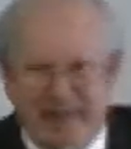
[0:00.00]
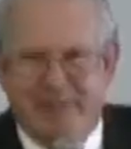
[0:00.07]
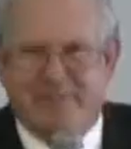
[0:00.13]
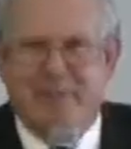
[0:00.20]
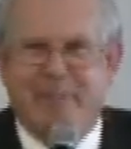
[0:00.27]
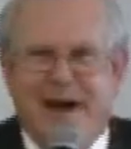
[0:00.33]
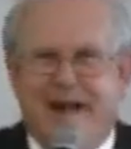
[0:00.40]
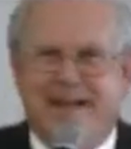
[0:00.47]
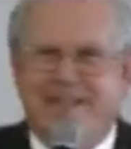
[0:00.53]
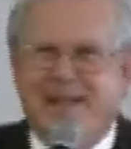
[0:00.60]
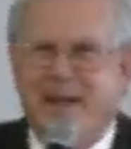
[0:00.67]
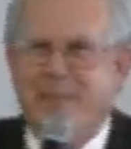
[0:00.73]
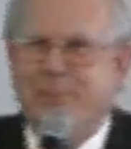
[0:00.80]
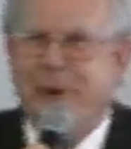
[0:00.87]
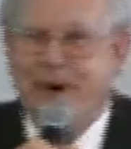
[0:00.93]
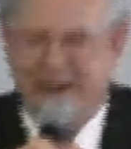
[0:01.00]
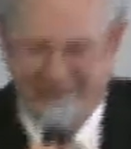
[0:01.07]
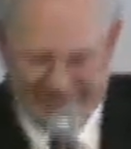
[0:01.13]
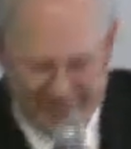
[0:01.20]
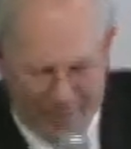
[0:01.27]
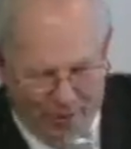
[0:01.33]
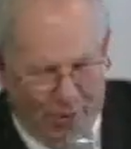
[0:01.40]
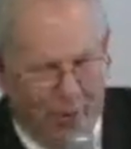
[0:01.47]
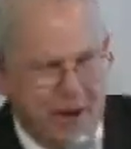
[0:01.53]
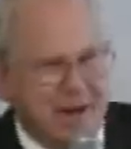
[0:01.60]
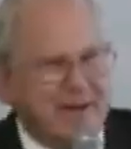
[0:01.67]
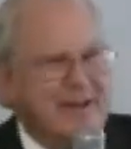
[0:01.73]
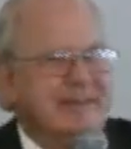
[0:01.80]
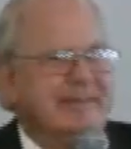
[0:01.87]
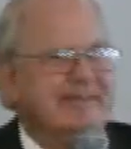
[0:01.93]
Everybody say praise the Lord.